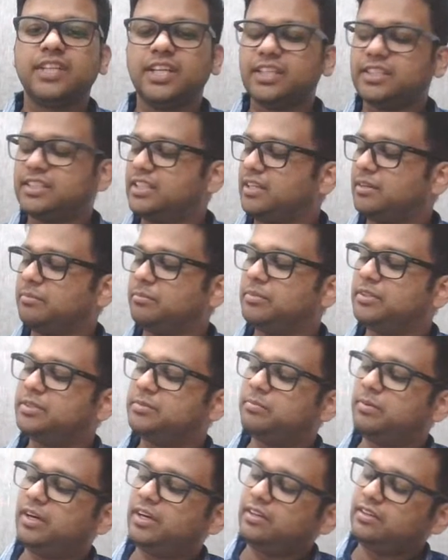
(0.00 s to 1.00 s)
Acha,
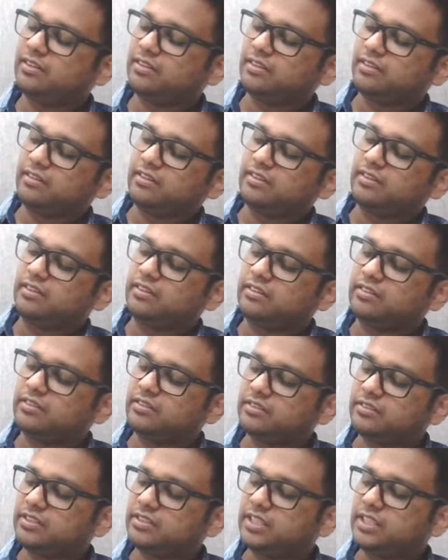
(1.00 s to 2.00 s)
Misbah,
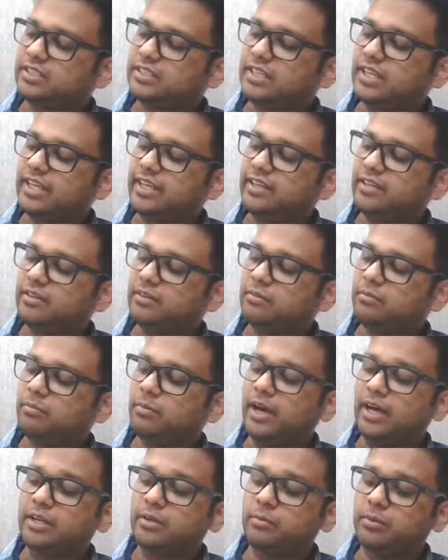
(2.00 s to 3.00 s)
just like
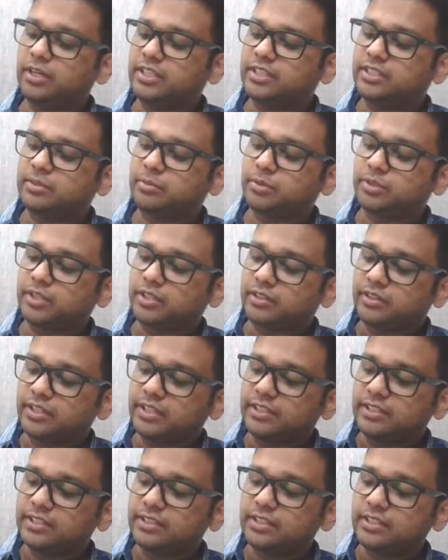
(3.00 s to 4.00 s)
binomial distribution,
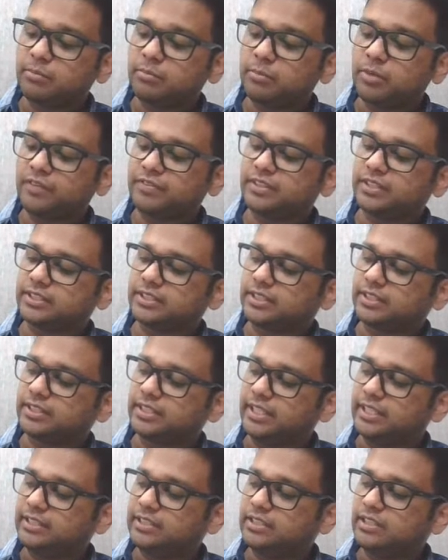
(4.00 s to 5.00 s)
this is number of
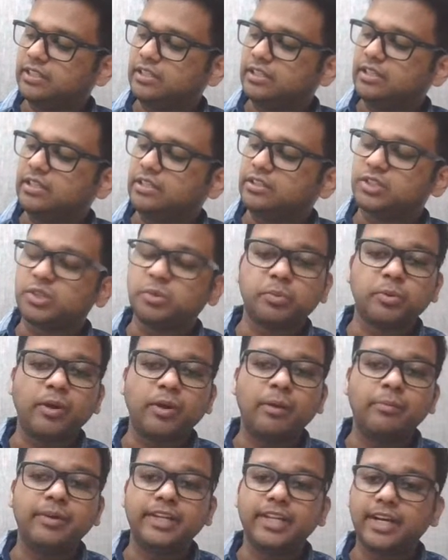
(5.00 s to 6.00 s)
successes. So
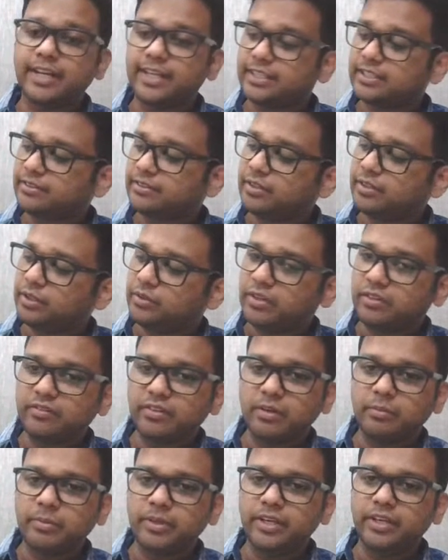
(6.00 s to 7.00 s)
probability that x equal to 1
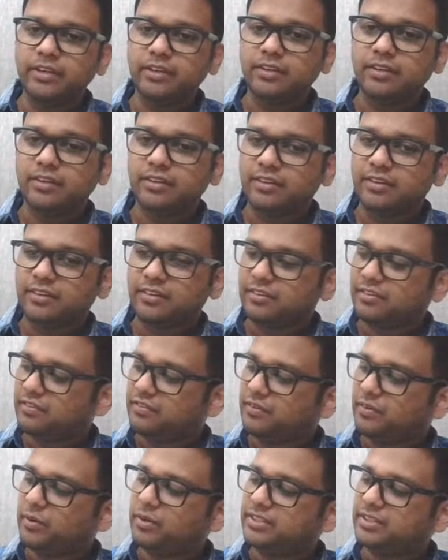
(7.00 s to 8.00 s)
will be
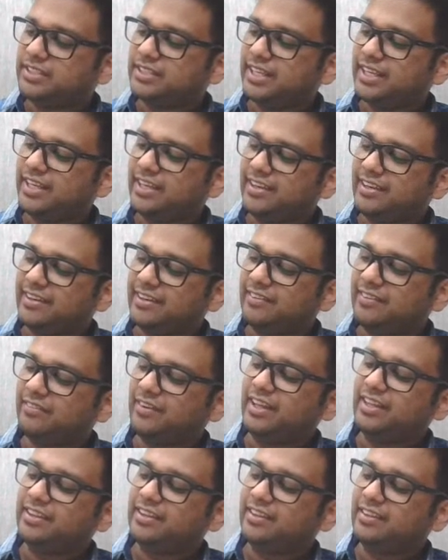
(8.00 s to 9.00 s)

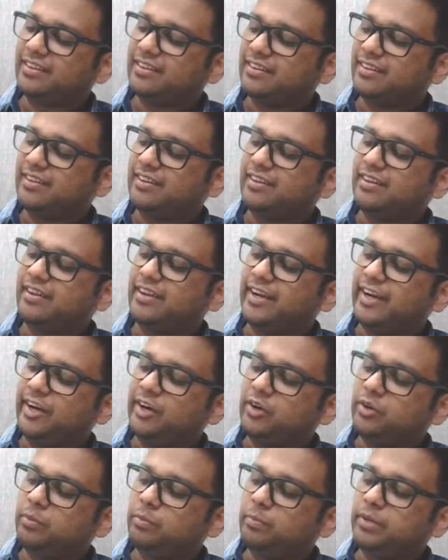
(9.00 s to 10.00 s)
4c1
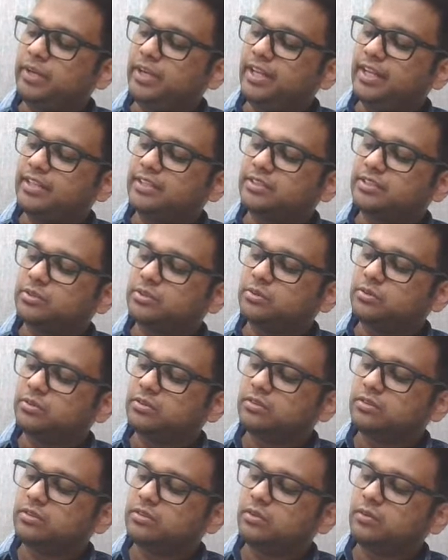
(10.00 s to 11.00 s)
into p raised to
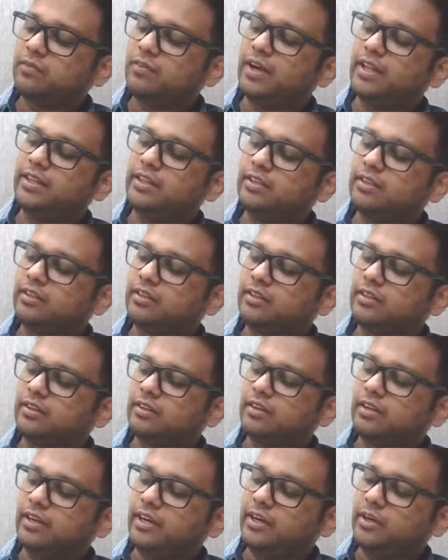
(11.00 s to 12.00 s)
1
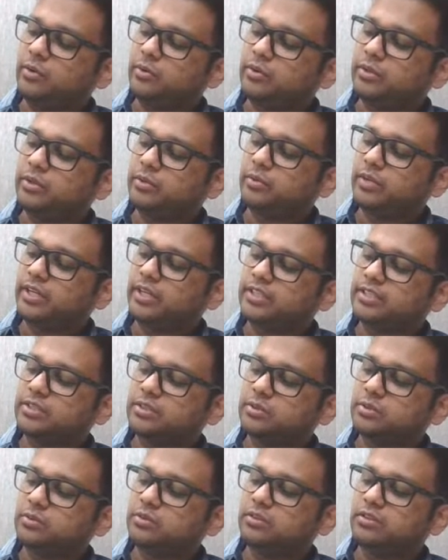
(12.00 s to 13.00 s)
into q raised
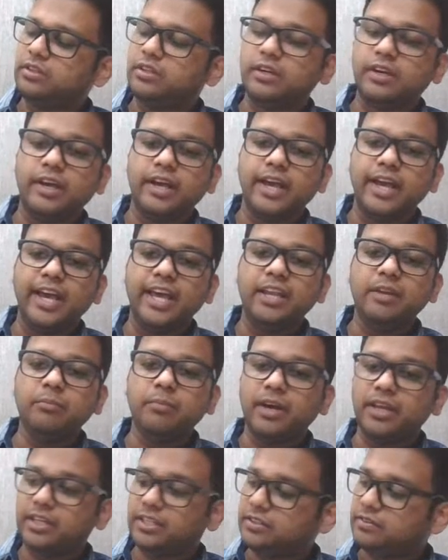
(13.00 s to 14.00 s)
to n
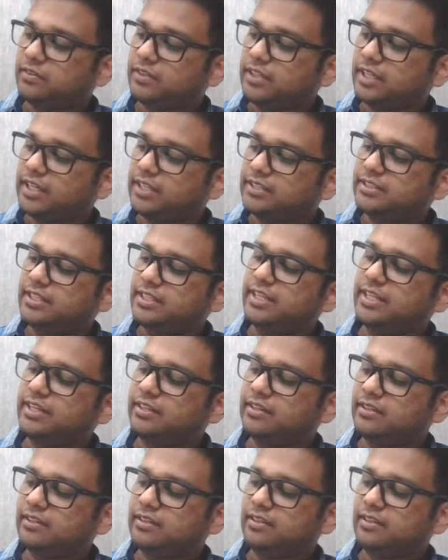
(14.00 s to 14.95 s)
minus 1, that is 3.